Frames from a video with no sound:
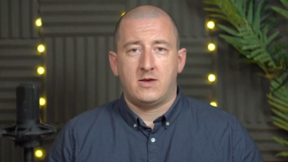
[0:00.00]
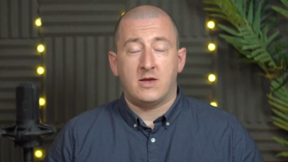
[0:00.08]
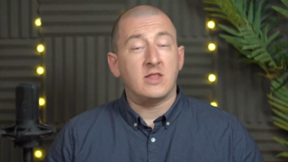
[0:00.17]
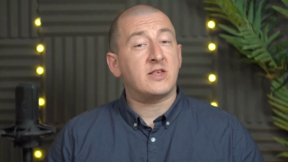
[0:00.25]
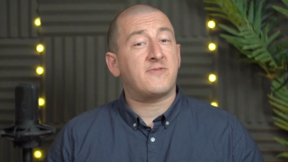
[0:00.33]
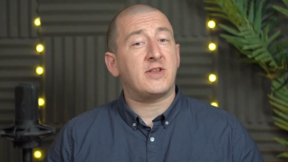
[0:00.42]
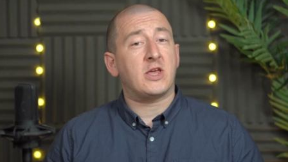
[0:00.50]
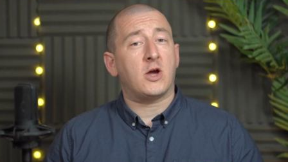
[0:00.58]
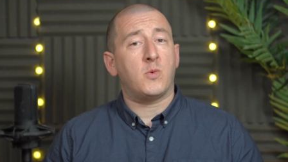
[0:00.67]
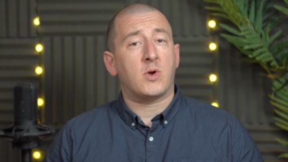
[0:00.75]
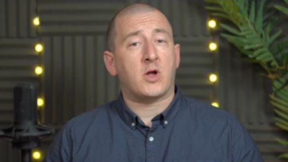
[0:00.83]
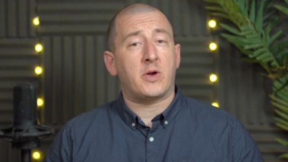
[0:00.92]
In this
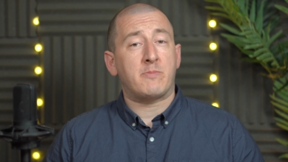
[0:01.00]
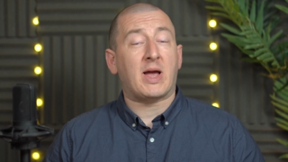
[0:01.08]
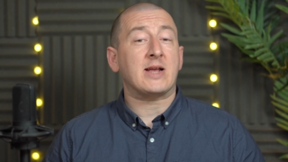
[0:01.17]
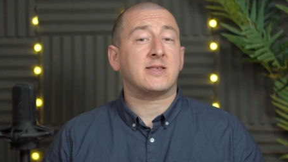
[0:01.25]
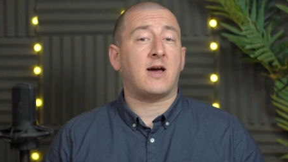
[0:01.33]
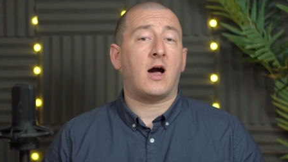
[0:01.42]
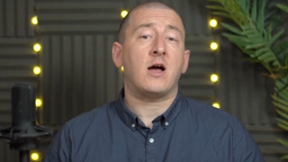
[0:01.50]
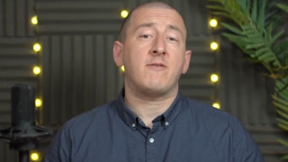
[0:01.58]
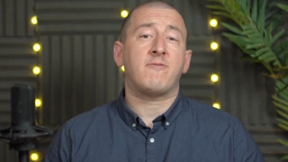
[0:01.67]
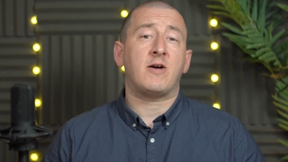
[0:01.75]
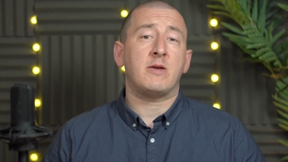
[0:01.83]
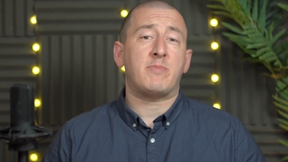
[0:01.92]
video, we're going back to
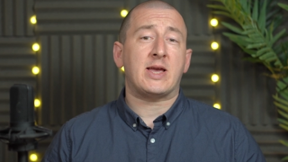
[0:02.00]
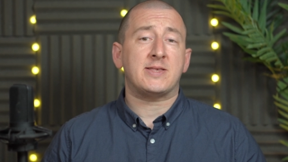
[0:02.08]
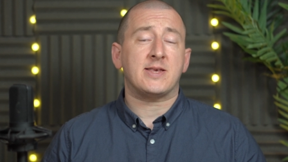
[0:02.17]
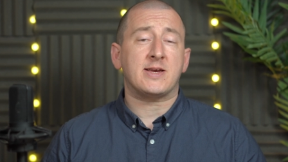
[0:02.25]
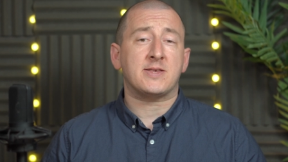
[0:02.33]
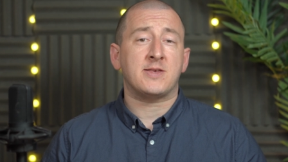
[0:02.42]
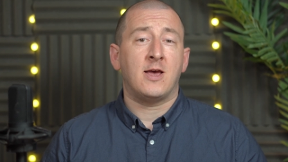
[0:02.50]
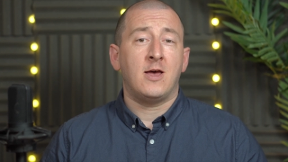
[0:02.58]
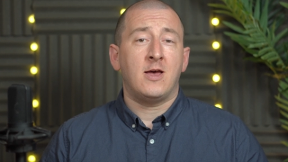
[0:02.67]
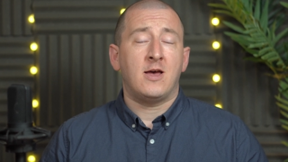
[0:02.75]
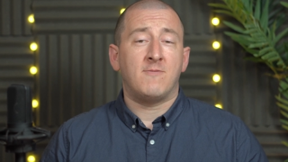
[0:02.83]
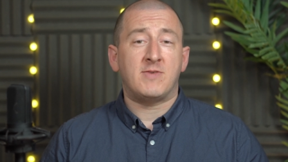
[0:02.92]
hi-fi basics
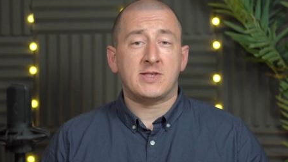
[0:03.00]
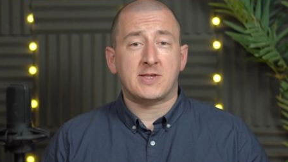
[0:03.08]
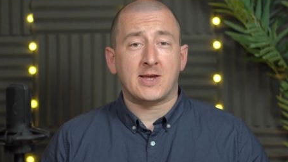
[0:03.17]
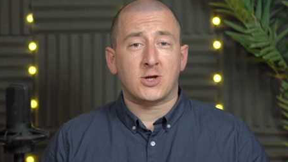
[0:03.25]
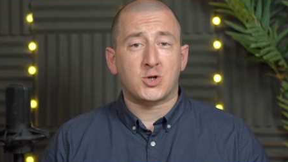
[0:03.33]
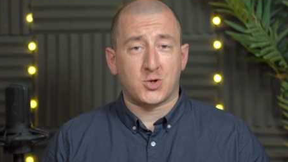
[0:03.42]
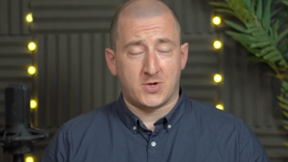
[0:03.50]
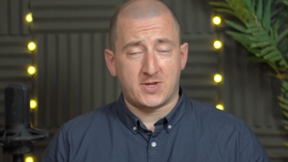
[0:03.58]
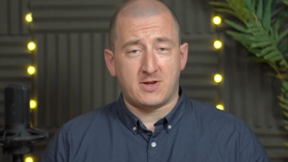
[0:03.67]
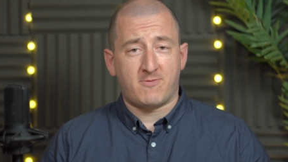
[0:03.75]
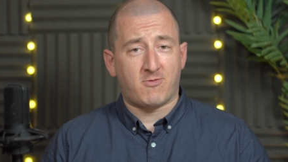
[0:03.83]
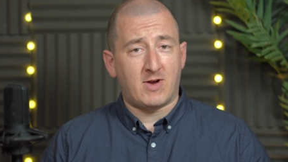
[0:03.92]
and visiting a
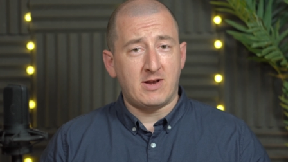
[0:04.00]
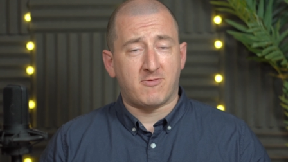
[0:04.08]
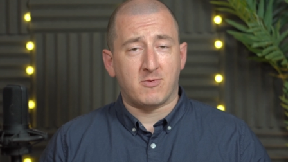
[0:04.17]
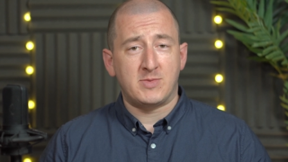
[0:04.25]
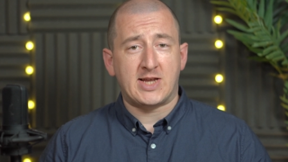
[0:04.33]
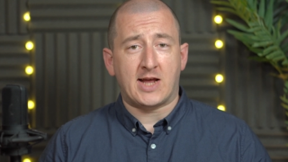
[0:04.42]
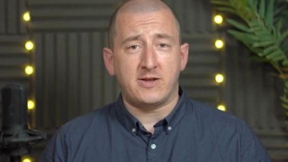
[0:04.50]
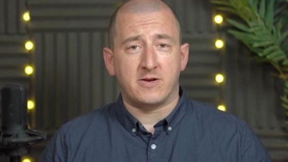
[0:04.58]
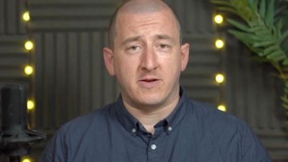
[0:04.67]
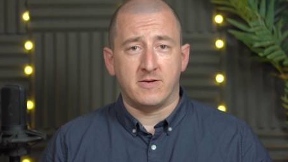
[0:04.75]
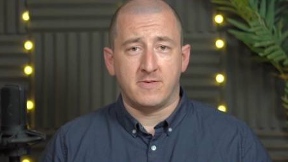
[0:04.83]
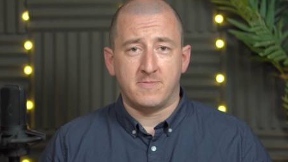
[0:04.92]
trusted friend from Denon.